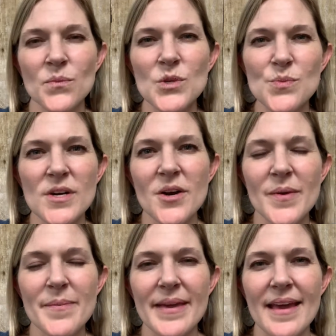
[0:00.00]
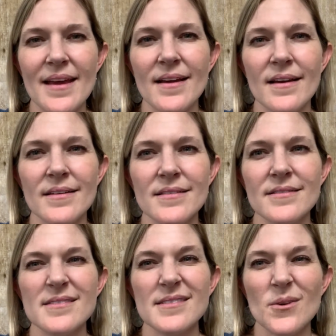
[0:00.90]
Which one are we being?
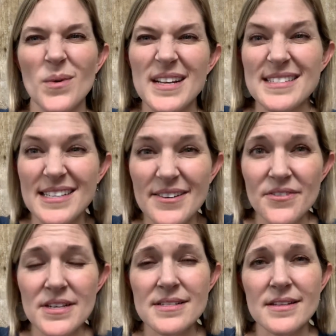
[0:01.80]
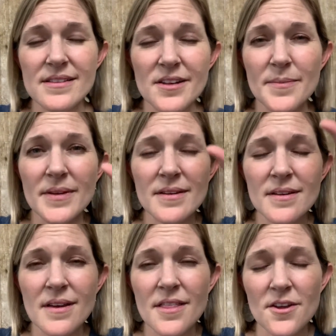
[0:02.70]
So, what is the difference? The thermo-
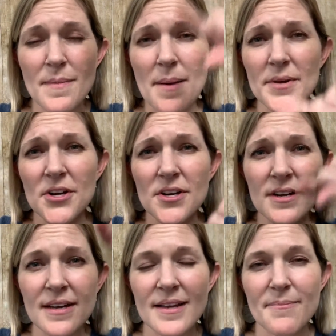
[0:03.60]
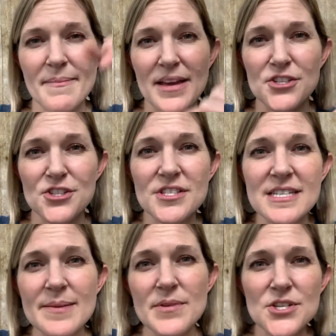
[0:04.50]
thermometer measures the
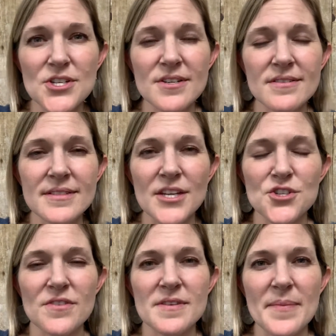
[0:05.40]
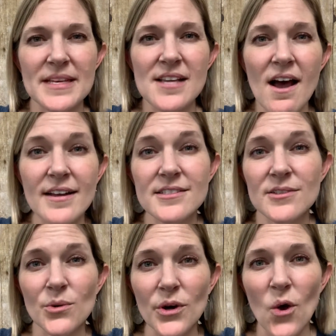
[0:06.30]
temperature, tells you if something's hot
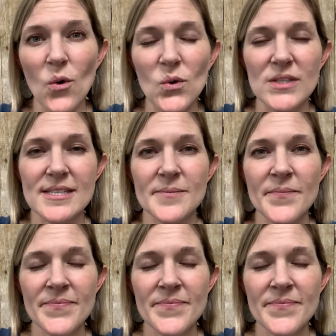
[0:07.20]
or cold.